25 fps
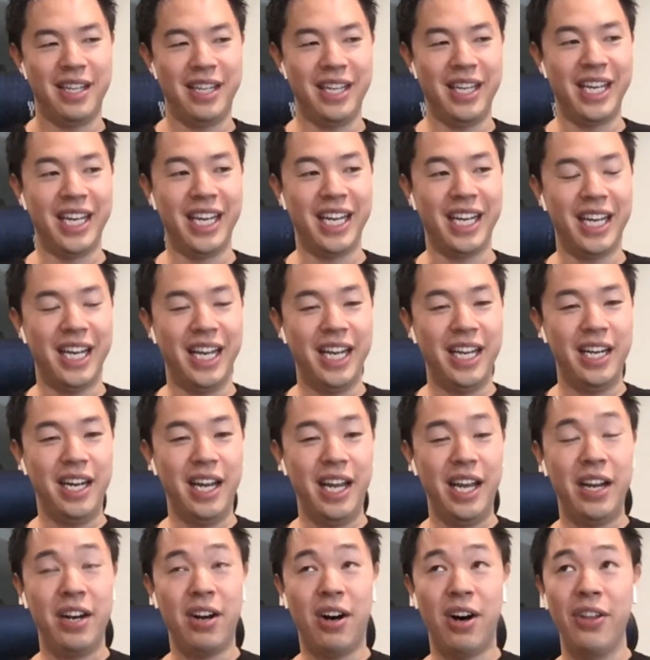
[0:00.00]
Yeah,
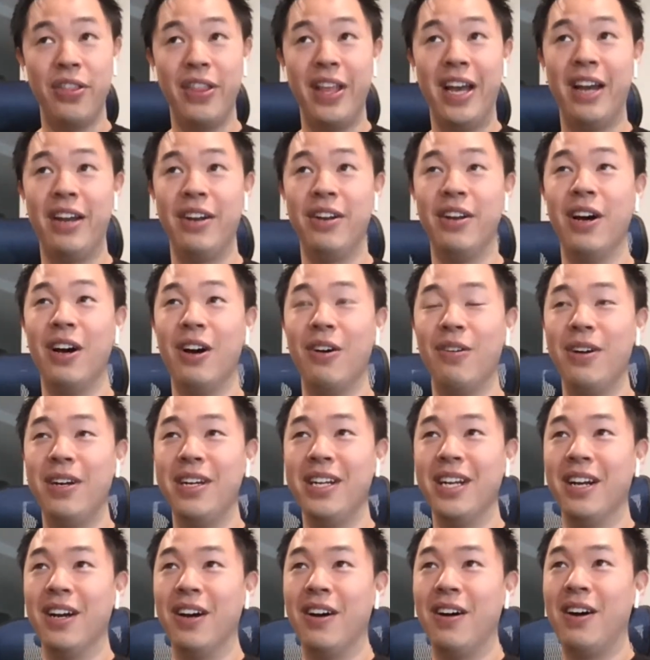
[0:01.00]
and on that note,
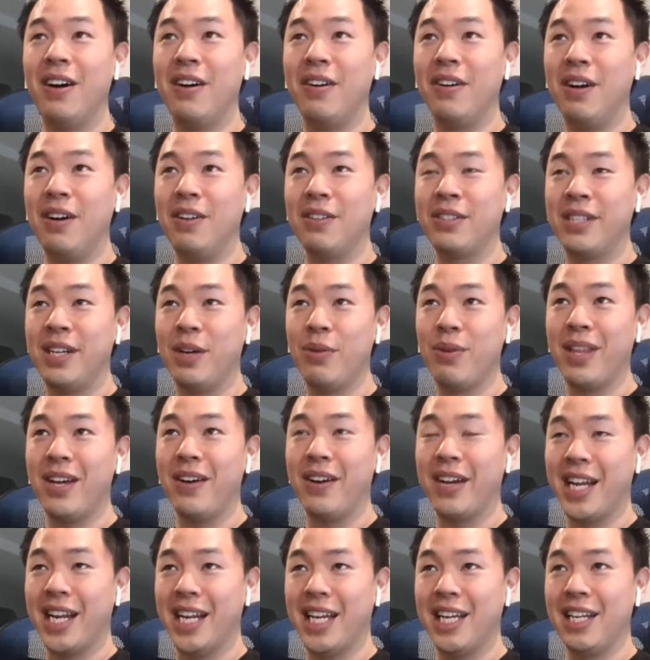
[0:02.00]
I'll say
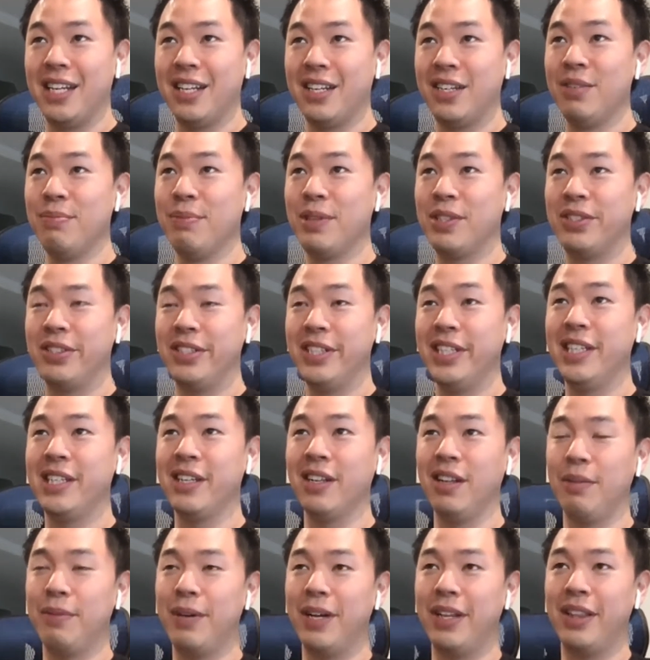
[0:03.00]
without getting into too much
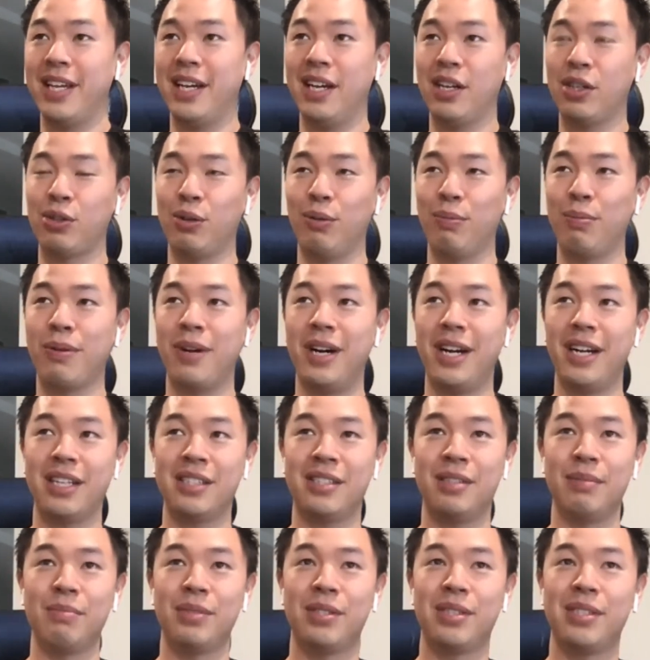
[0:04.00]
detail about the actual
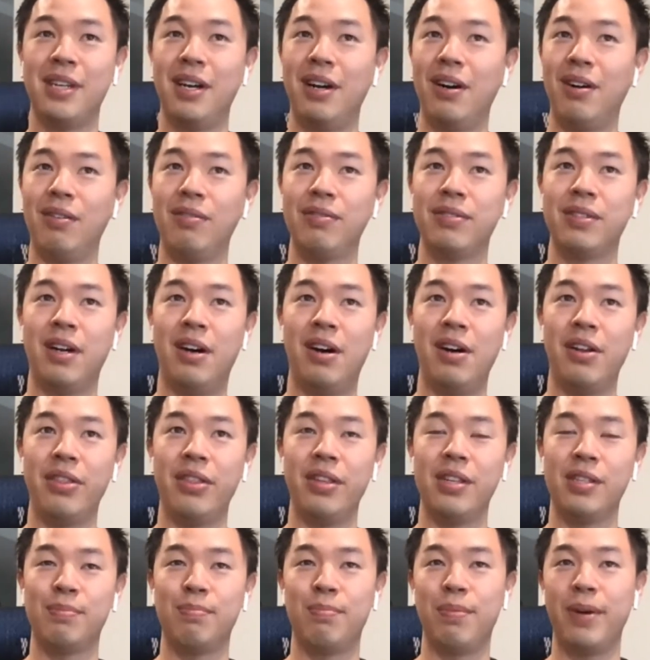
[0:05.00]
products themselves, on
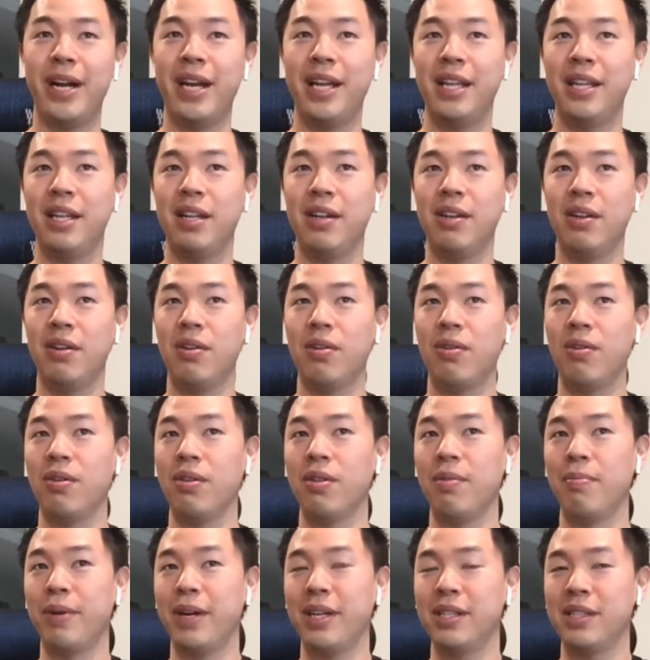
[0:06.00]
this brand or
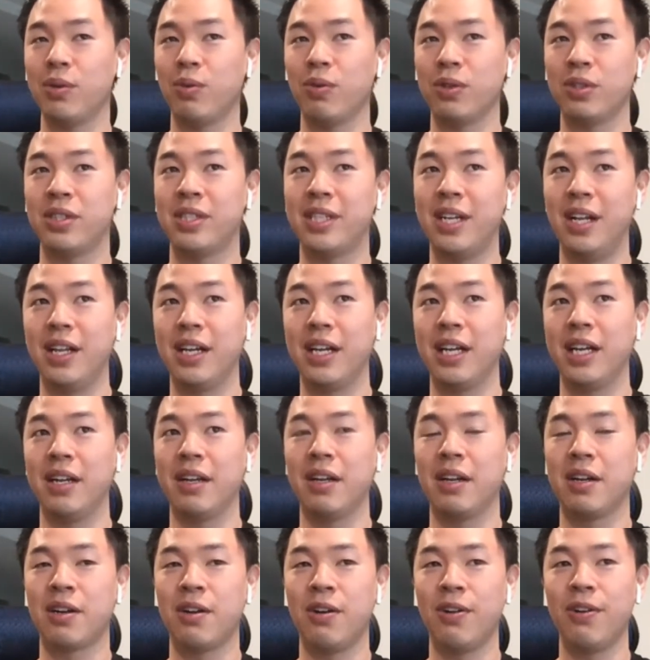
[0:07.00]
the brands that we're selling
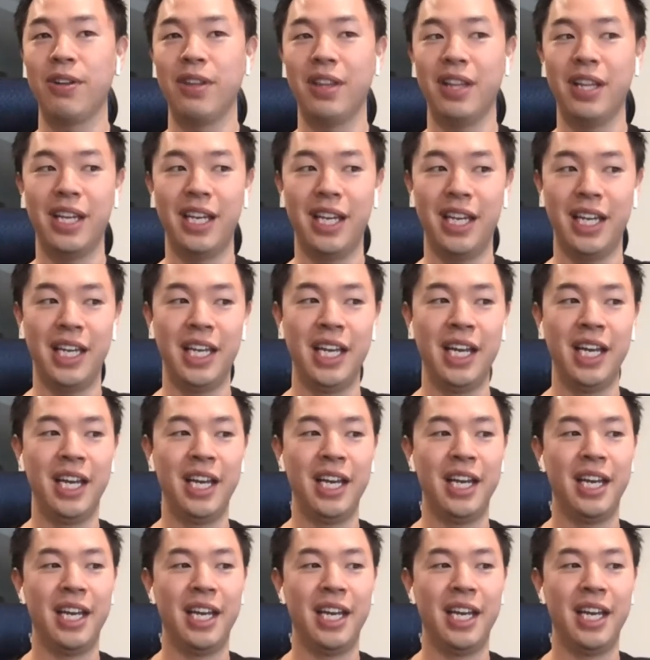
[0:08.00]
currently,